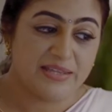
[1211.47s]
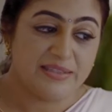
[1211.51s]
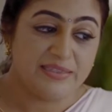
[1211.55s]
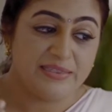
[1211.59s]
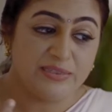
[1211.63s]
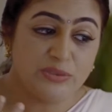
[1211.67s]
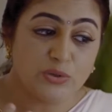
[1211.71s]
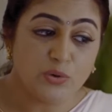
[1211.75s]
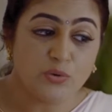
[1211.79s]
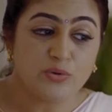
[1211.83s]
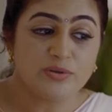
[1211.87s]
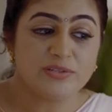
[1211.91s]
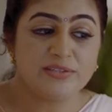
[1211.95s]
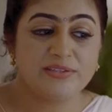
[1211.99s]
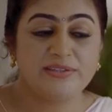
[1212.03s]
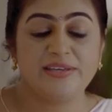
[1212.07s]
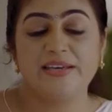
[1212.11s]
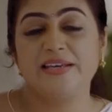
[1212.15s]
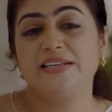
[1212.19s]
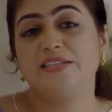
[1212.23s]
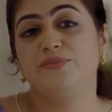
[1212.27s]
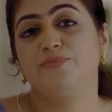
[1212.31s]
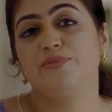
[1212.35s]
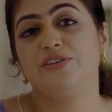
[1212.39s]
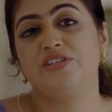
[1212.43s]
those
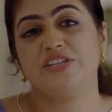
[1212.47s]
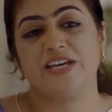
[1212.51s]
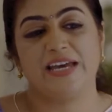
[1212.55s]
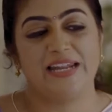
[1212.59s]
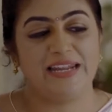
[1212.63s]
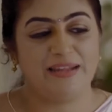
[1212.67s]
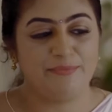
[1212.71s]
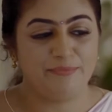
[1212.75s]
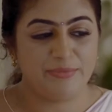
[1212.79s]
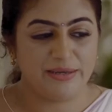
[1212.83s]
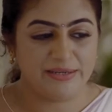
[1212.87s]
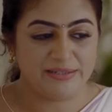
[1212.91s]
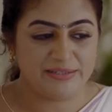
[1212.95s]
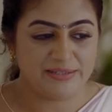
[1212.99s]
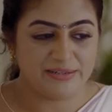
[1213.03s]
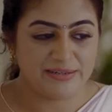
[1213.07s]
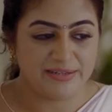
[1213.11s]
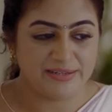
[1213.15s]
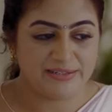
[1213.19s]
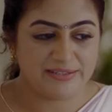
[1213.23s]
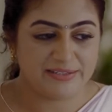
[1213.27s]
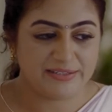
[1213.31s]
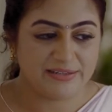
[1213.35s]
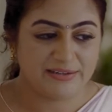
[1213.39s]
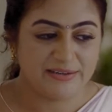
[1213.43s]
things which elemented
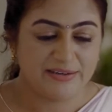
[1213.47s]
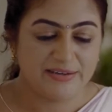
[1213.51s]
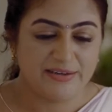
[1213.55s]
it.